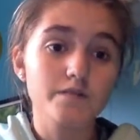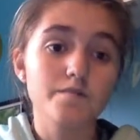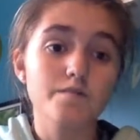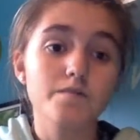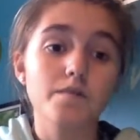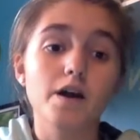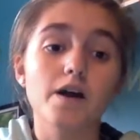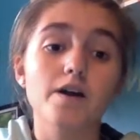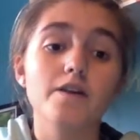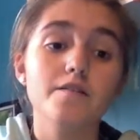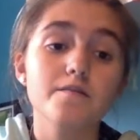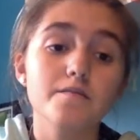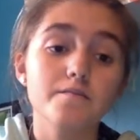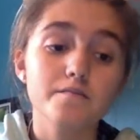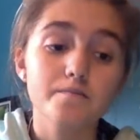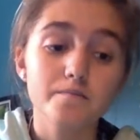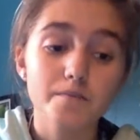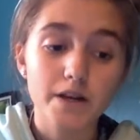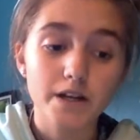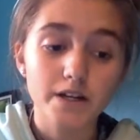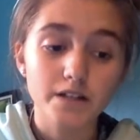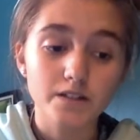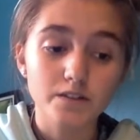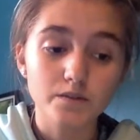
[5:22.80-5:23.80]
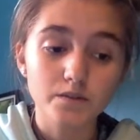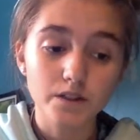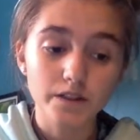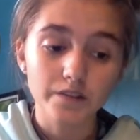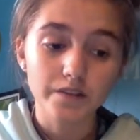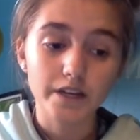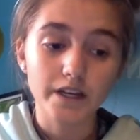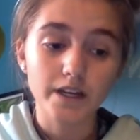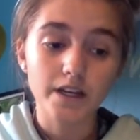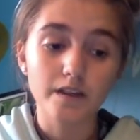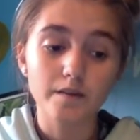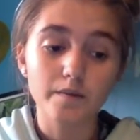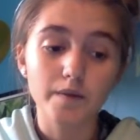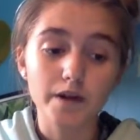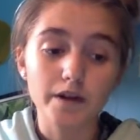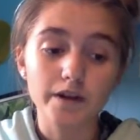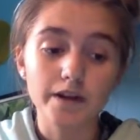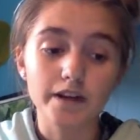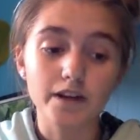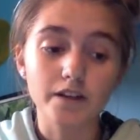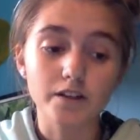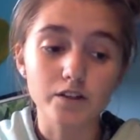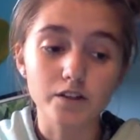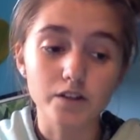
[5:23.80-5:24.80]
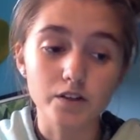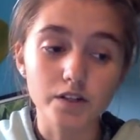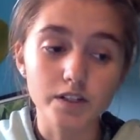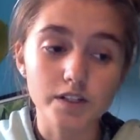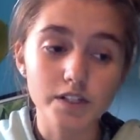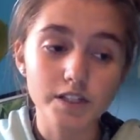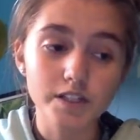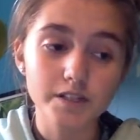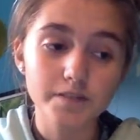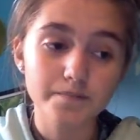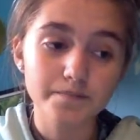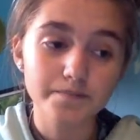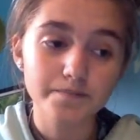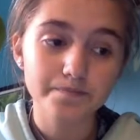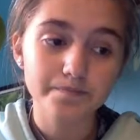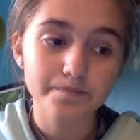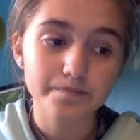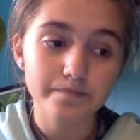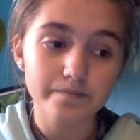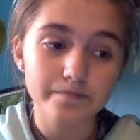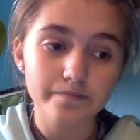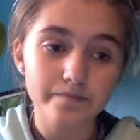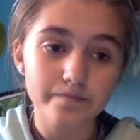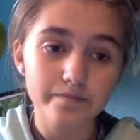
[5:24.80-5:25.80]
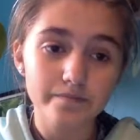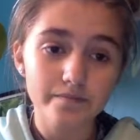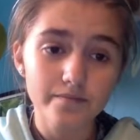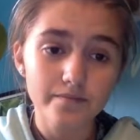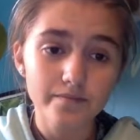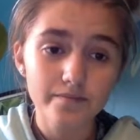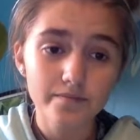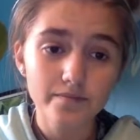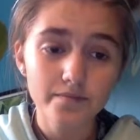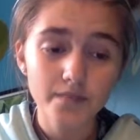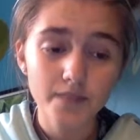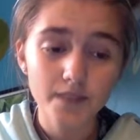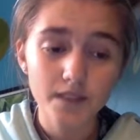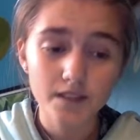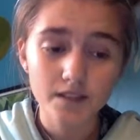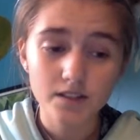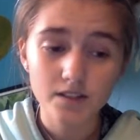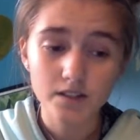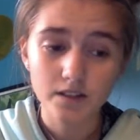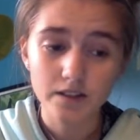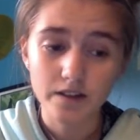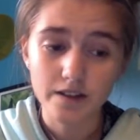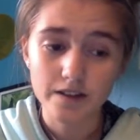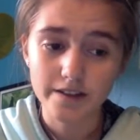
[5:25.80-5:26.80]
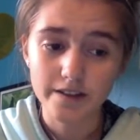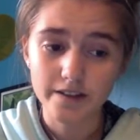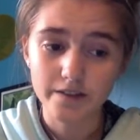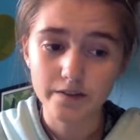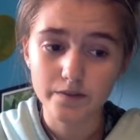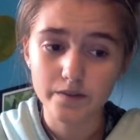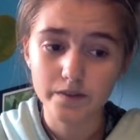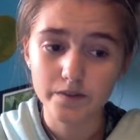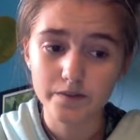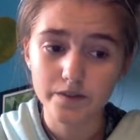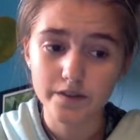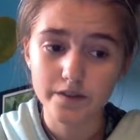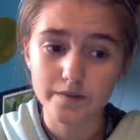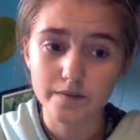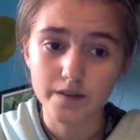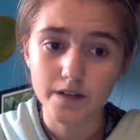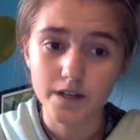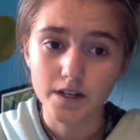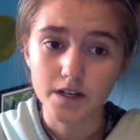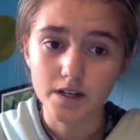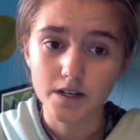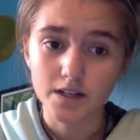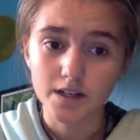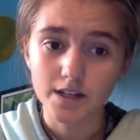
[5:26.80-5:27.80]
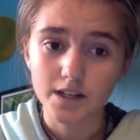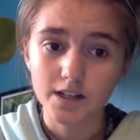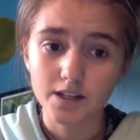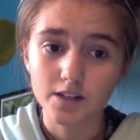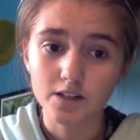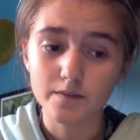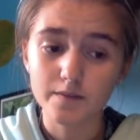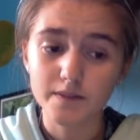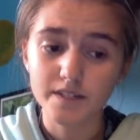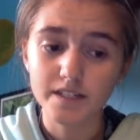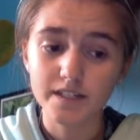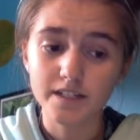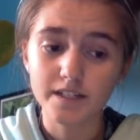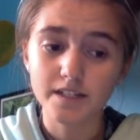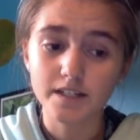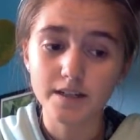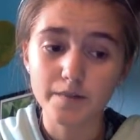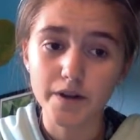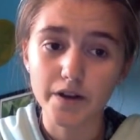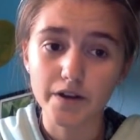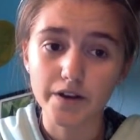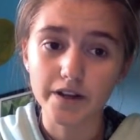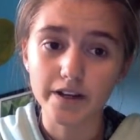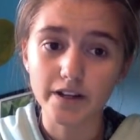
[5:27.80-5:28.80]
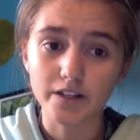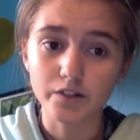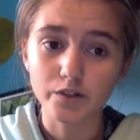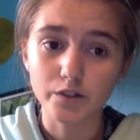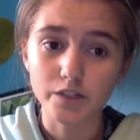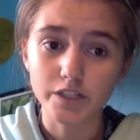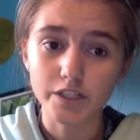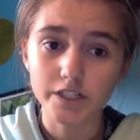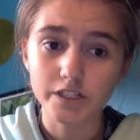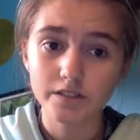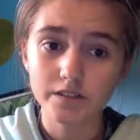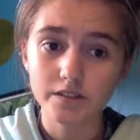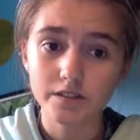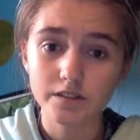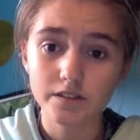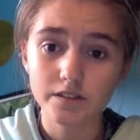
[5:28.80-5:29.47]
my parents were living in Marietta, Georgia, so I think it was from Oklahoma City to Marietta, Georgia.